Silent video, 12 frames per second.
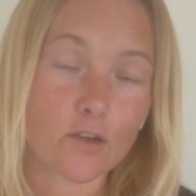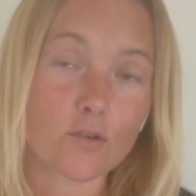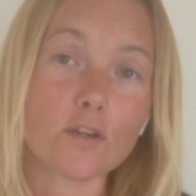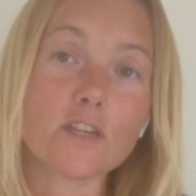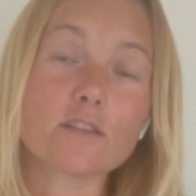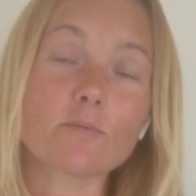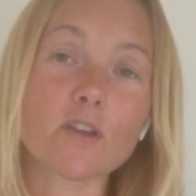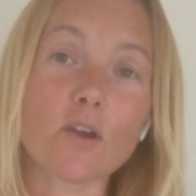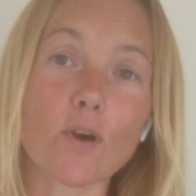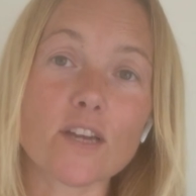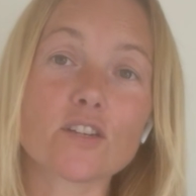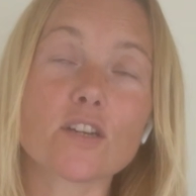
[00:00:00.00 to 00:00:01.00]
you need to be
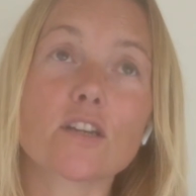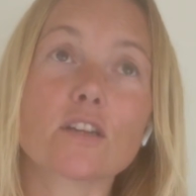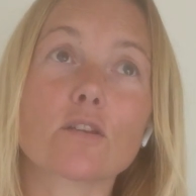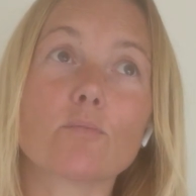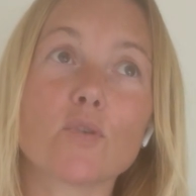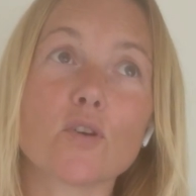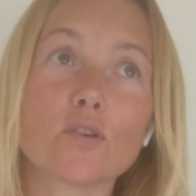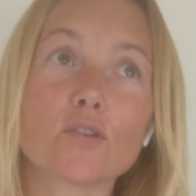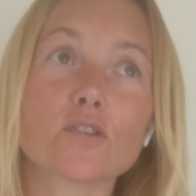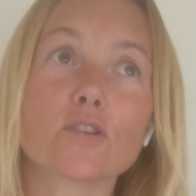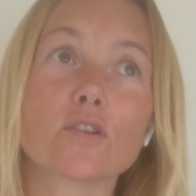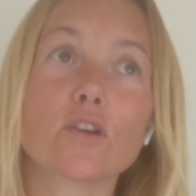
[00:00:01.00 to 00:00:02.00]
questioning the
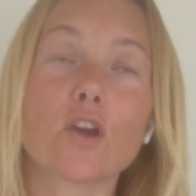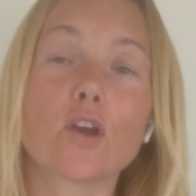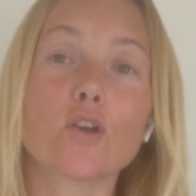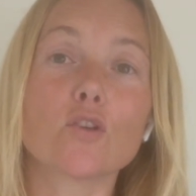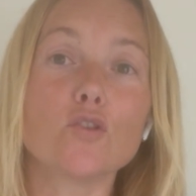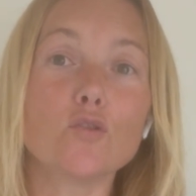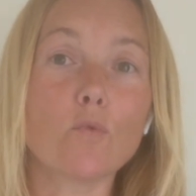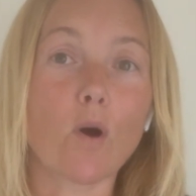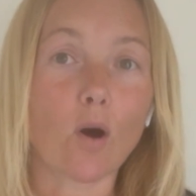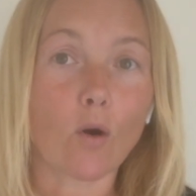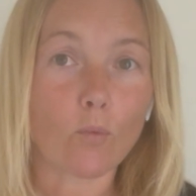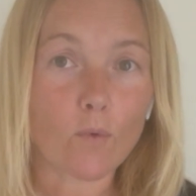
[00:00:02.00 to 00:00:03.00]
person you
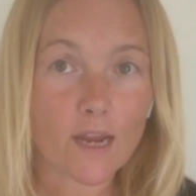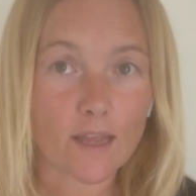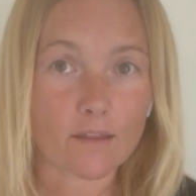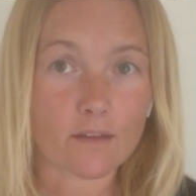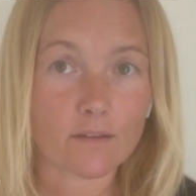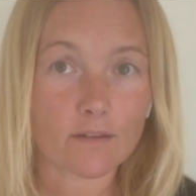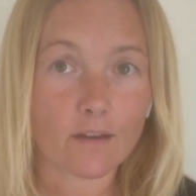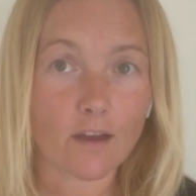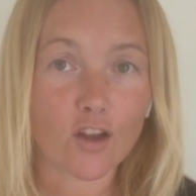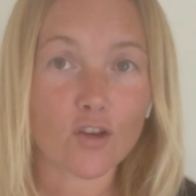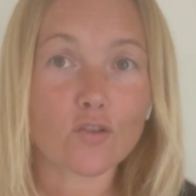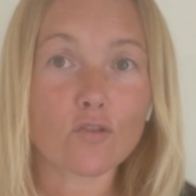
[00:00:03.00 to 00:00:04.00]
are with
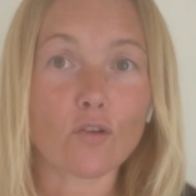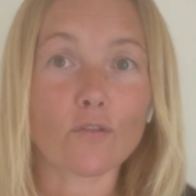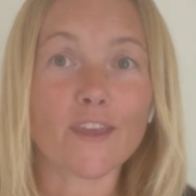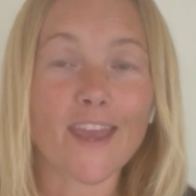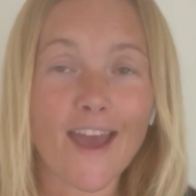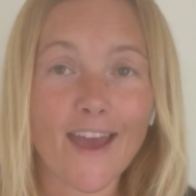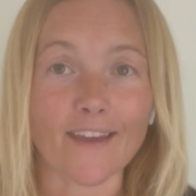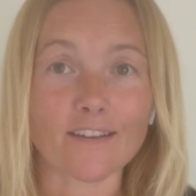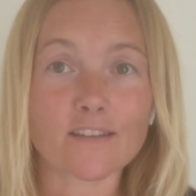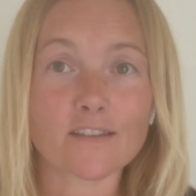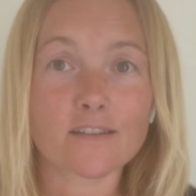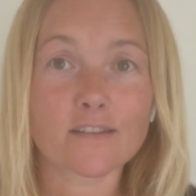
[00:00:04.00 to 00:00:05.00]
and not the
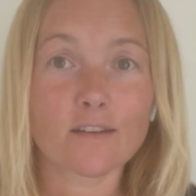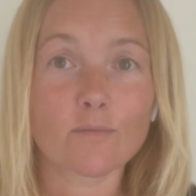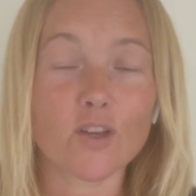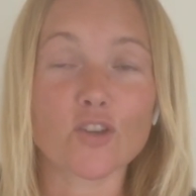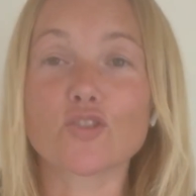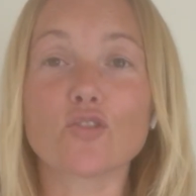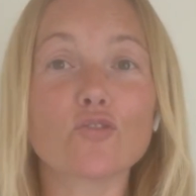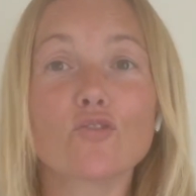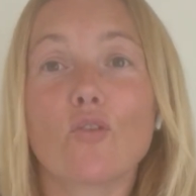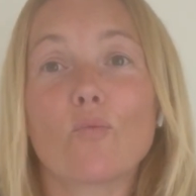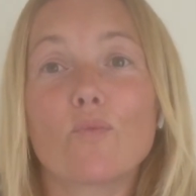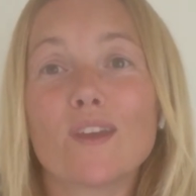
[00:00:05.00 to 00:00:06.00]
ex, because you're
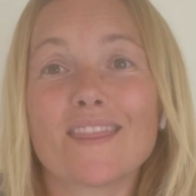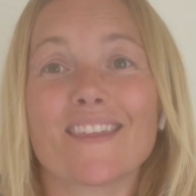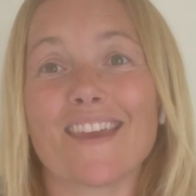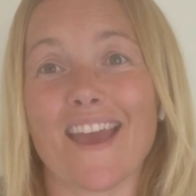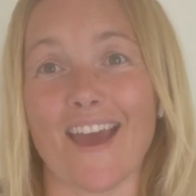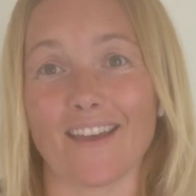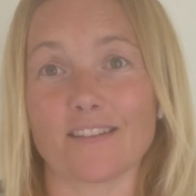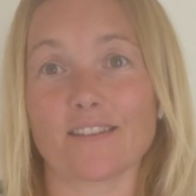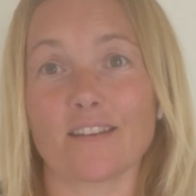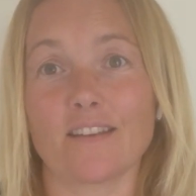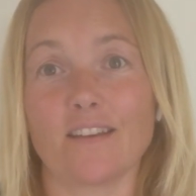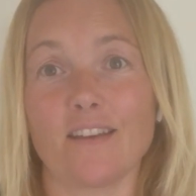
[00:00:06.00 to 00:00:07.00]
not with the
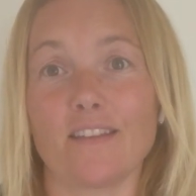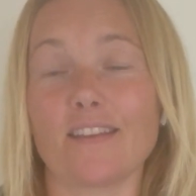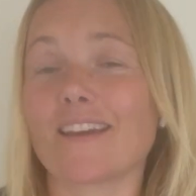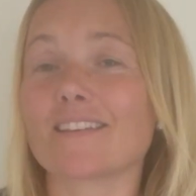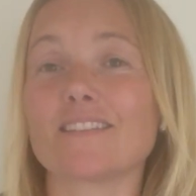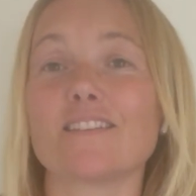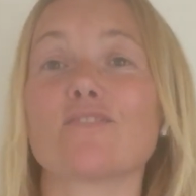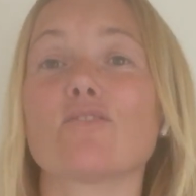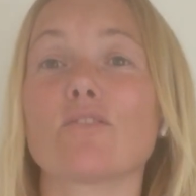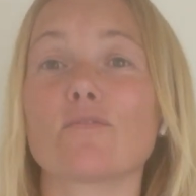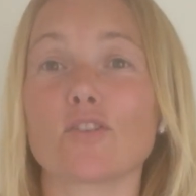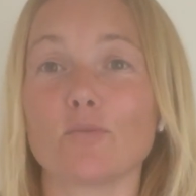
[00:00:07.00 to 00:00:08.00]
ex. The ex is
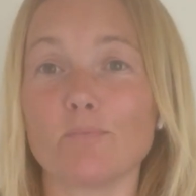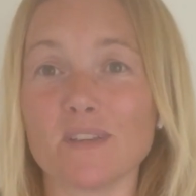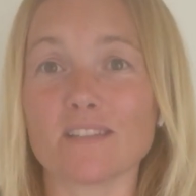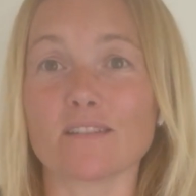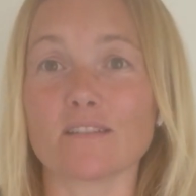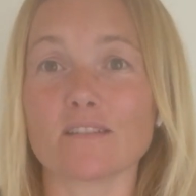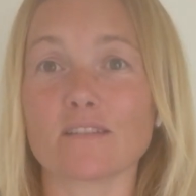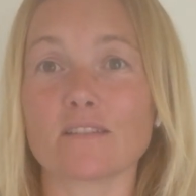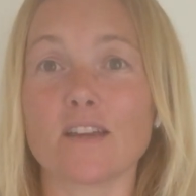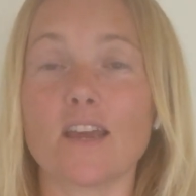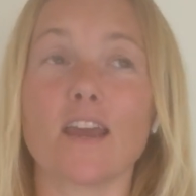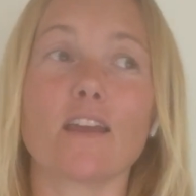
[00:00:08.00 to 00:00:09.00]
none of your business.
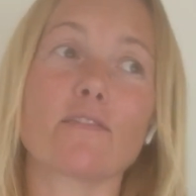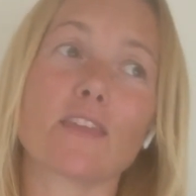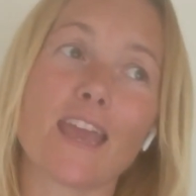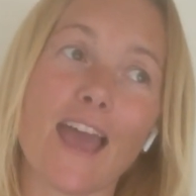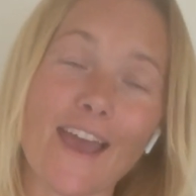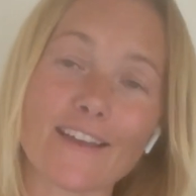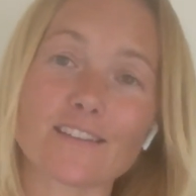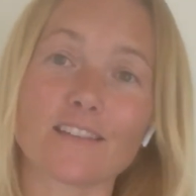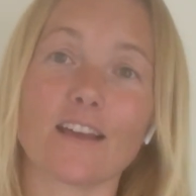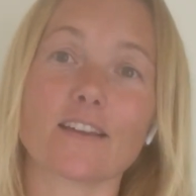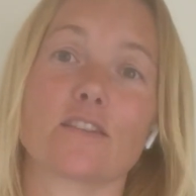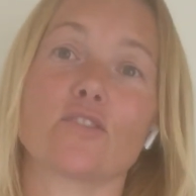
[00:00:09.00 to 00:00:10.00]
If the ex
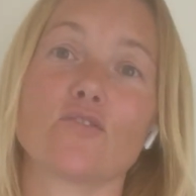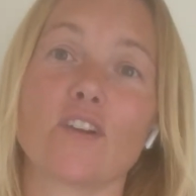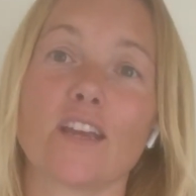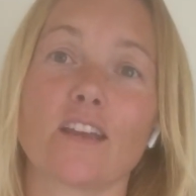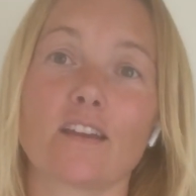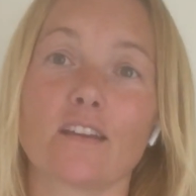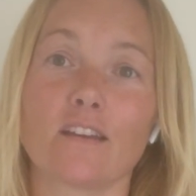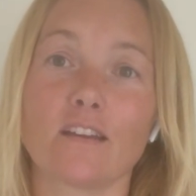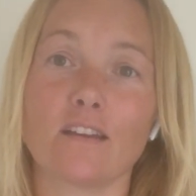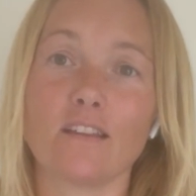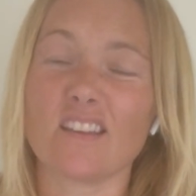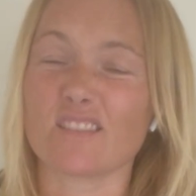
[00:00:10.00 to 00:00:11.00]
likes a drink,
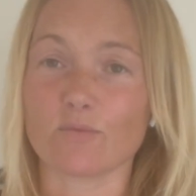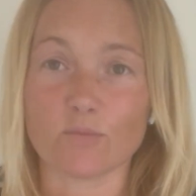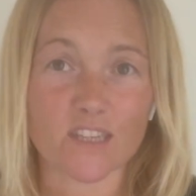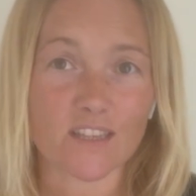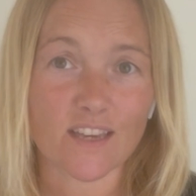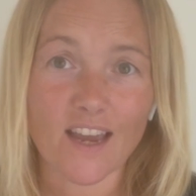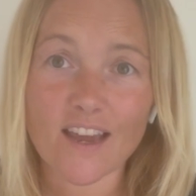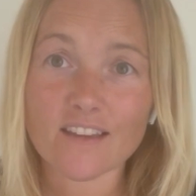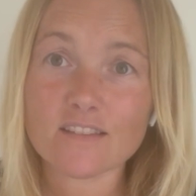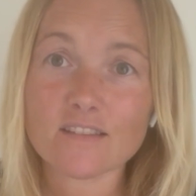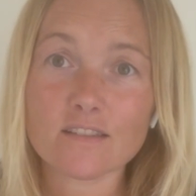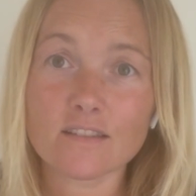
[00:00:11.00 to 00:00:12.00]
that's up to the
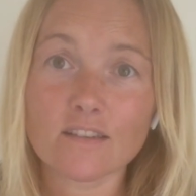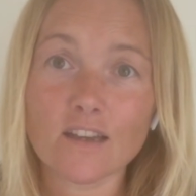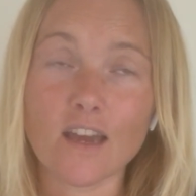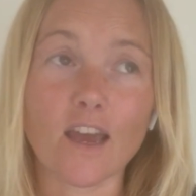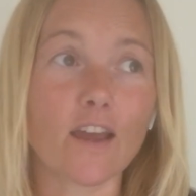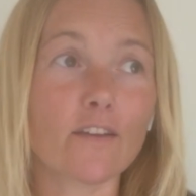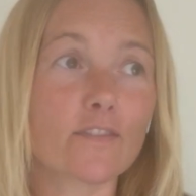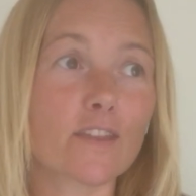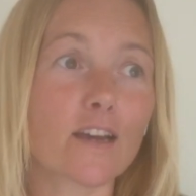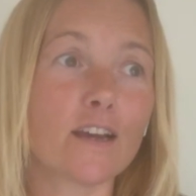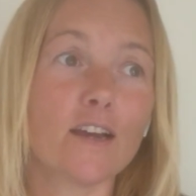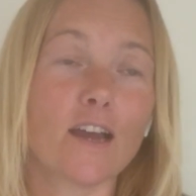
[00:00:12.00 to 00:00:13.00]
ex. If
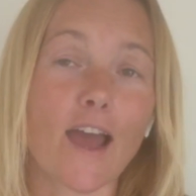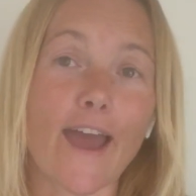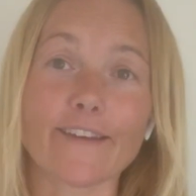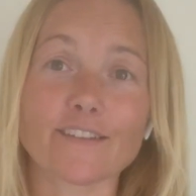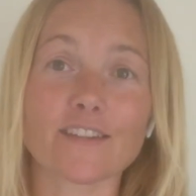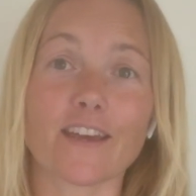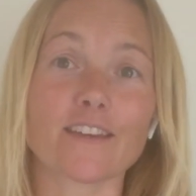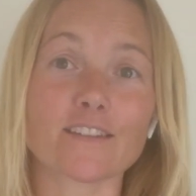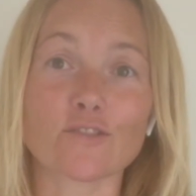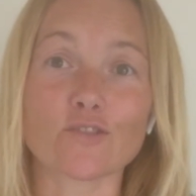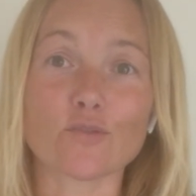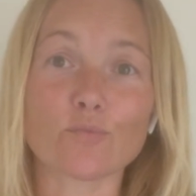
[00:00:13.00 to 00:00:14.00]
the ex
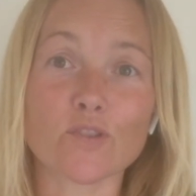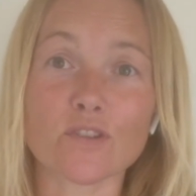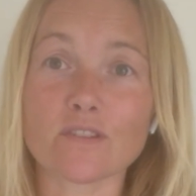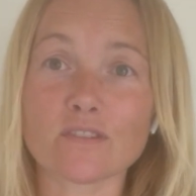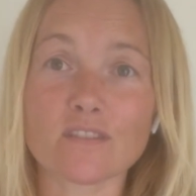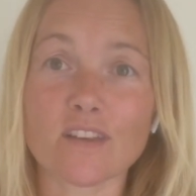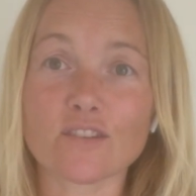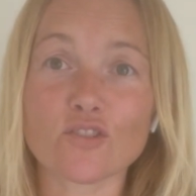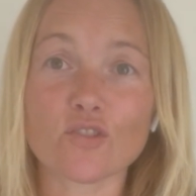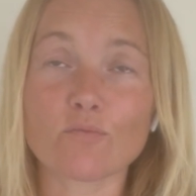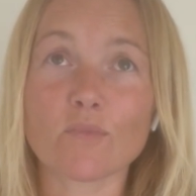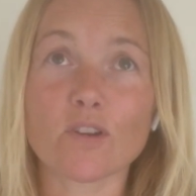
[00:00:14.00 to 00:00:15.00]
takes a substance they
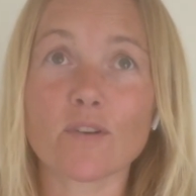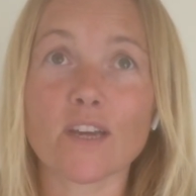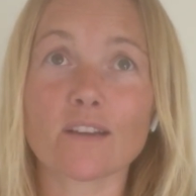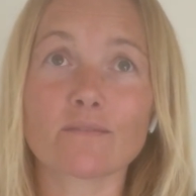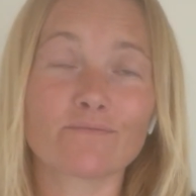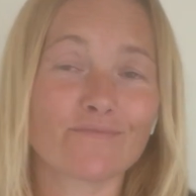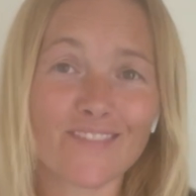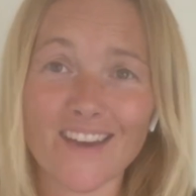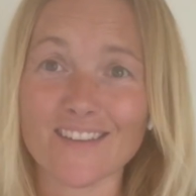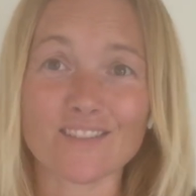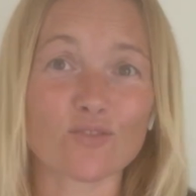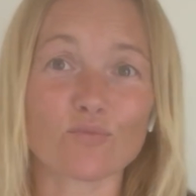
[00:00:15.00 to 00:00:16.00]
shouldn't be doing,
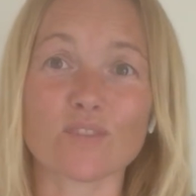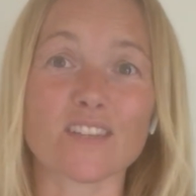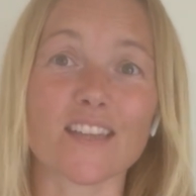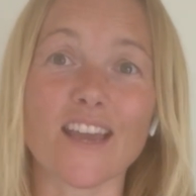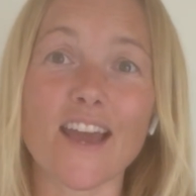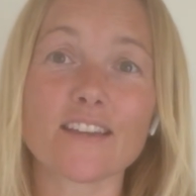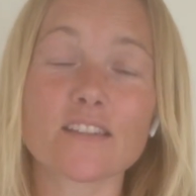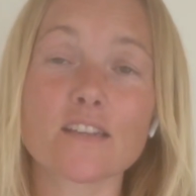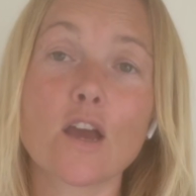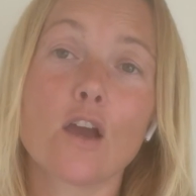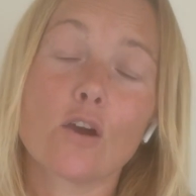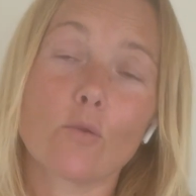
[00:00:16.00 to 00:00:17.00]
that's up to the ex.
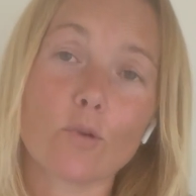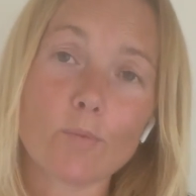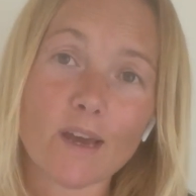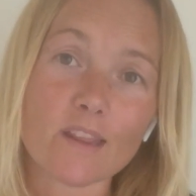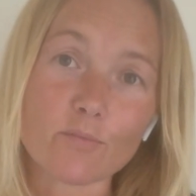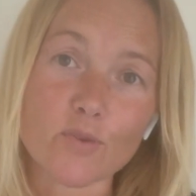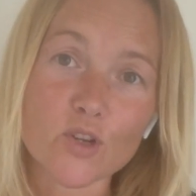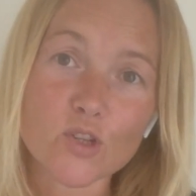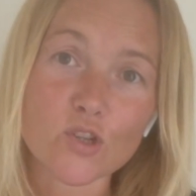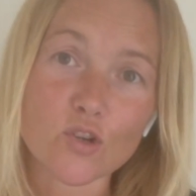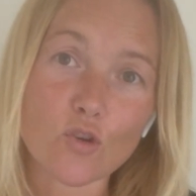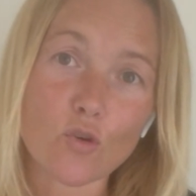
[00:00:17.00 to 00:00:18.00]
What about the
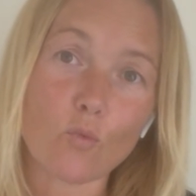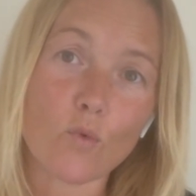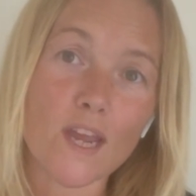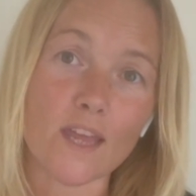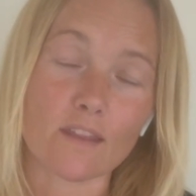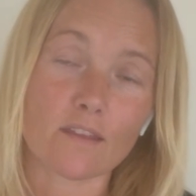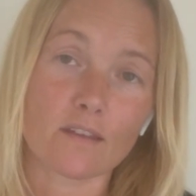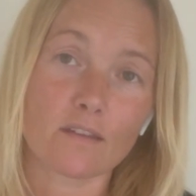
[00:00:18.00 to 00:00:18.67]
person you're with?